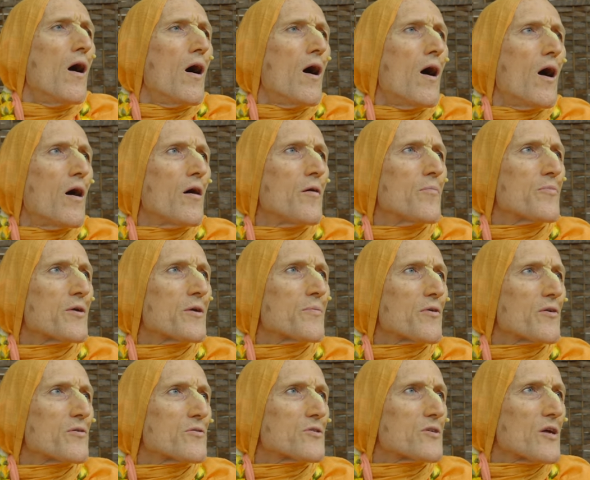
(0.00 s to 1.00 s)
uh,
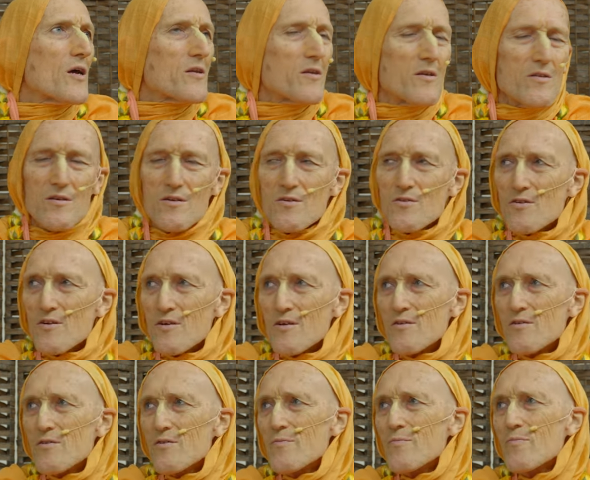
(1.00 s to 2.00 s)
people who study these
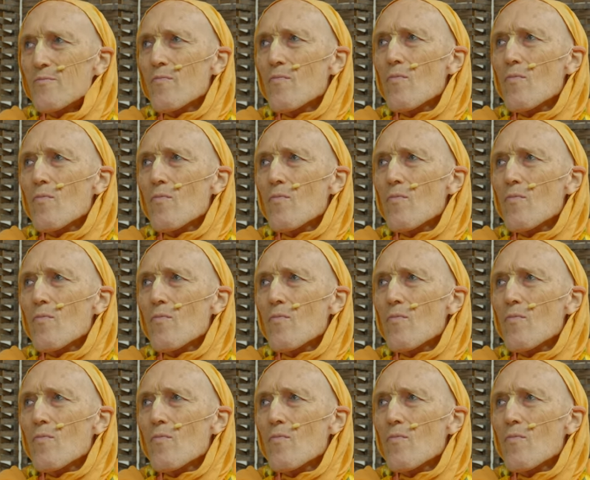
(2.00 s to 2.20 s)
things,